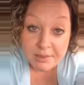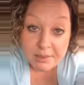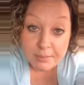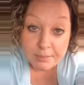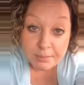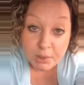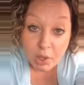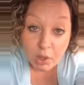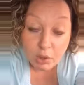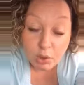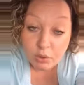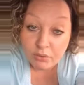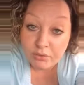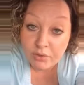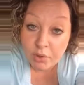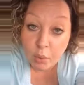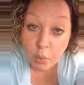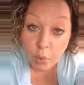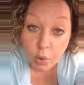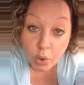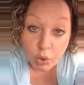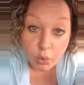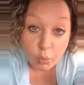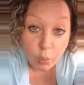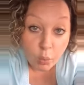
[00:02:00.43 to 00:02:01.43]
people all over the
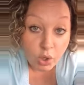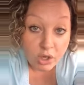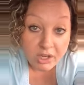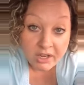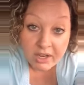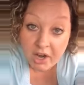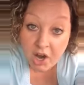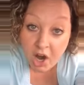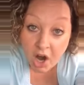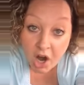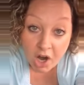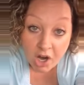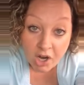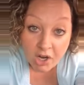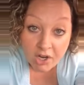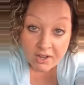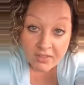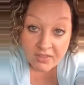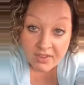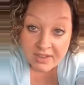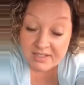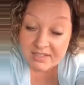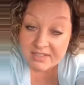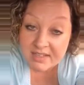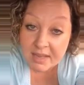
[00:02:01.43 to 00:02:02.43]
world working hard and
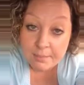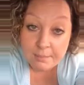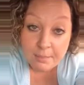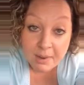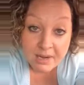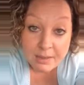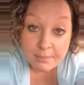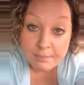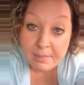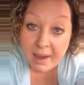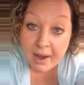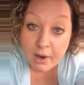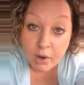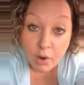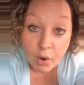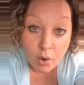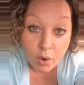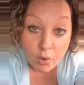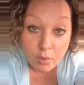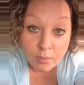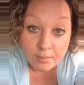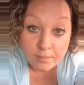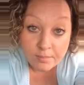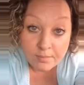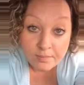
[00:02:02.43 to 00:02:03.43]
they send money back
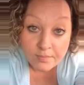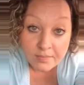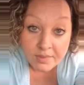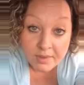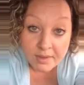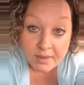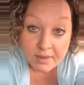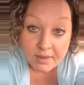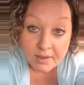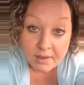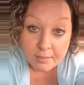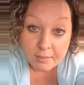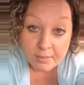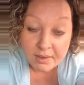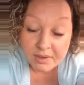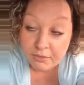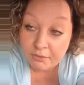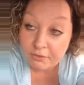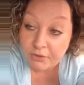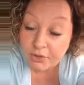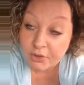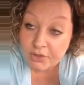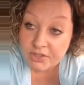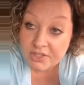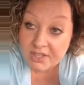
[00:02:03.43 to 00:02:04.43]
home, but it
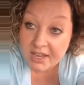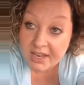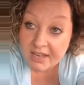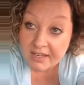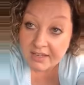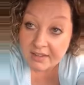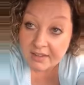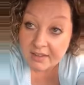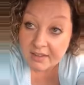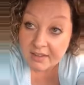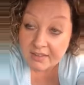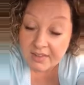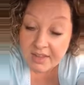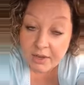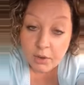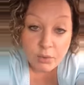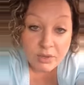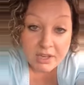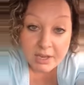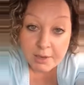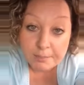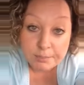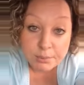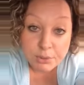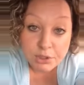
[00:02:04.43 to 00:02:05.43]
feels like they don't
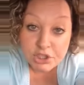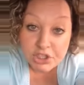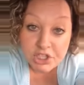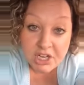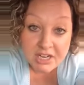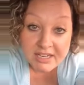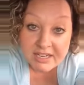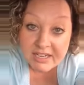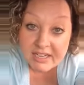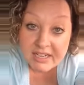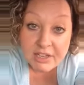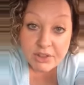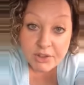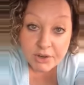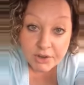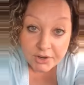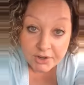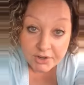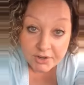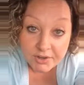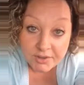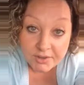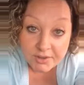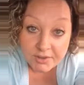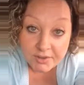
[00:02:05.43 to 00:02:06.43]
get appreciated either.
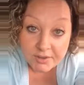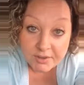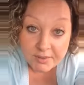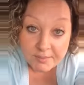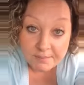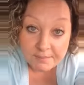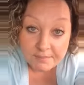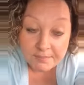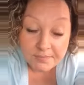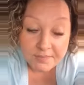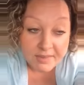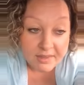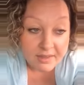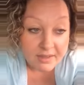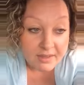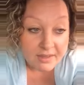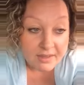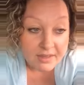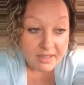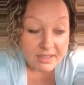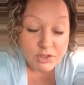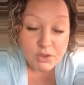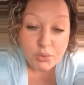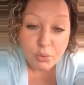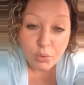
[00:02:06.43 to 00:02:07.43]

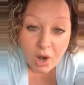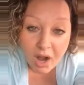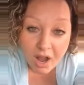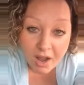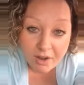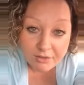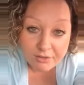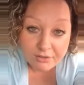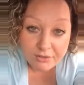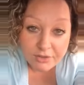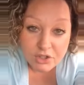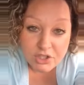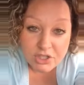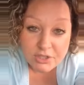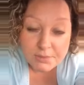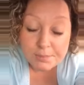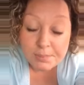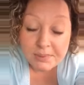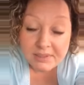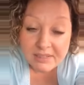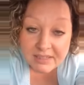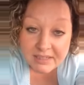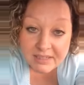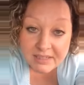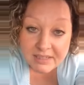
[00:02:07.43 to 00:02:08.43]
It's rough, just
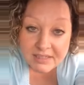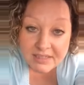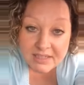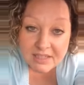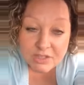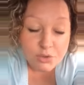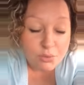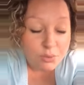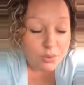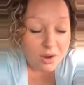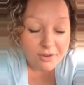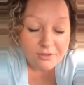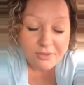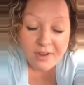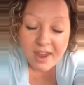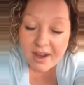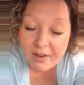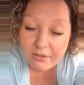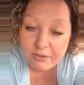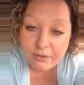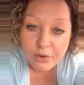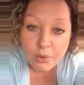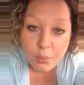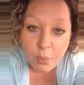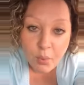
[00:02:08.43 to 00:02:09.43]
please, it's rough
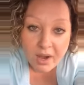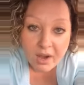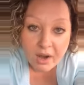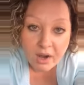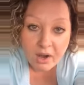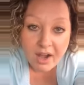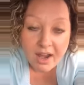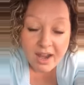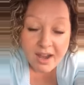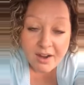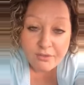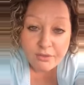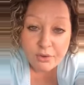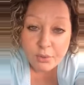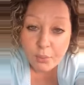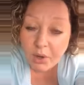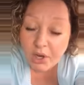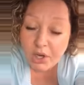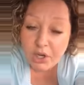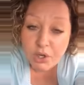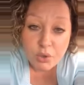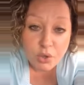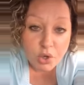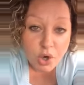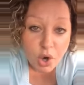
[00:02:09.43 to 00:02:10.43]
everywhere. Everywhere
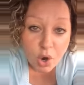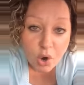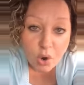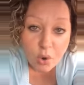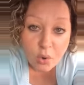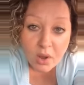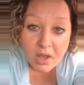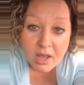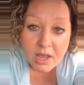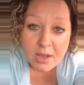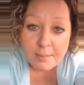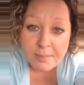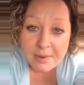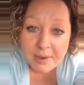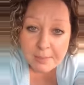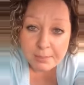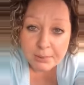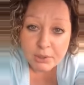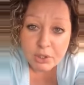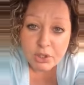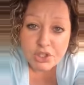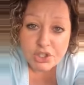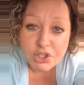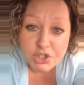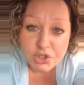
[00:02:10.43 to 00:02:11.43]
you go, people
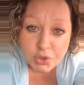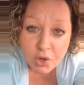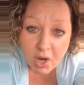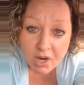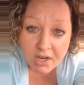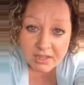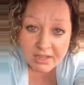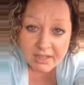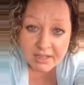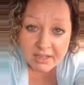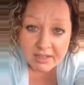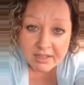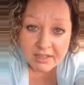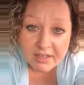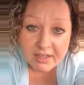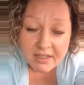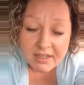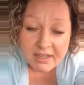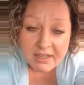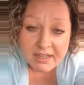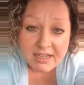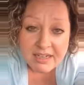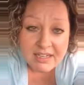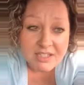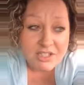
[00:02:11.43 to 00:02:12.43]
are struggling.
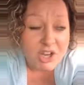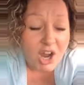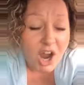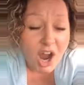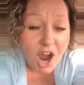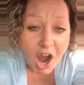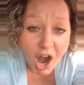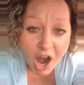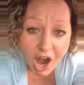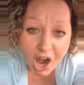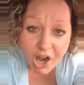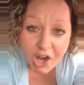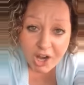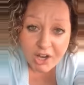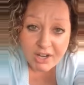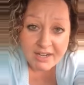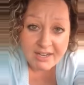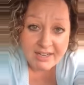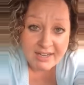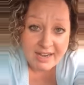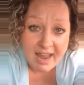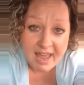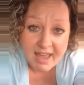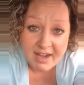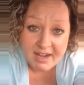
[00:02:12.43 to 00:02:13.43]
It's hard in
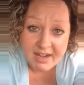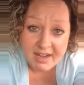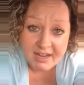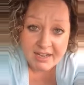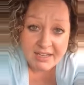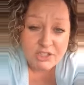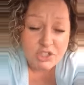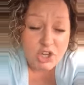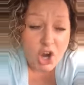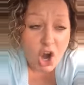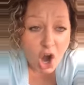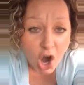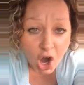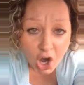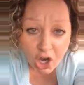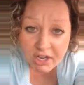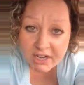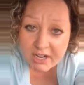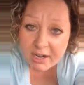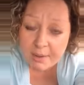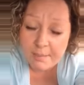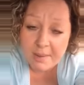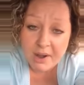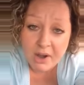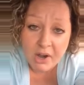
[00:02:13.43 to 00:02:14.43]
Canada, it's hard
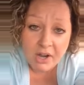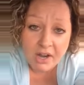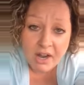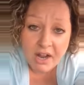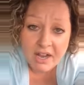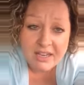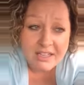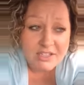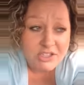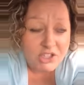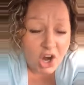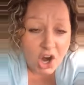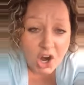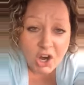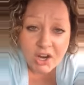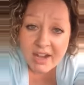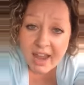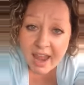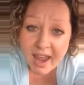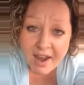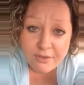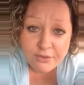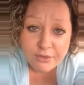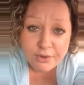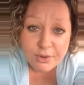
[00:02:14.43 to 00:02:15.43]
in America, it's hard
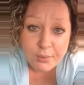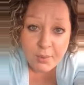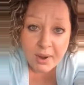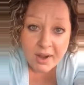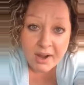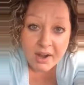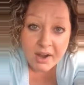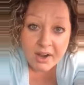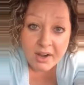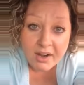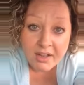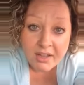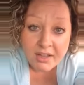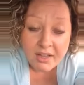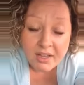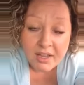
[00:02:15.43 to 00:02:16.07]
everywhere.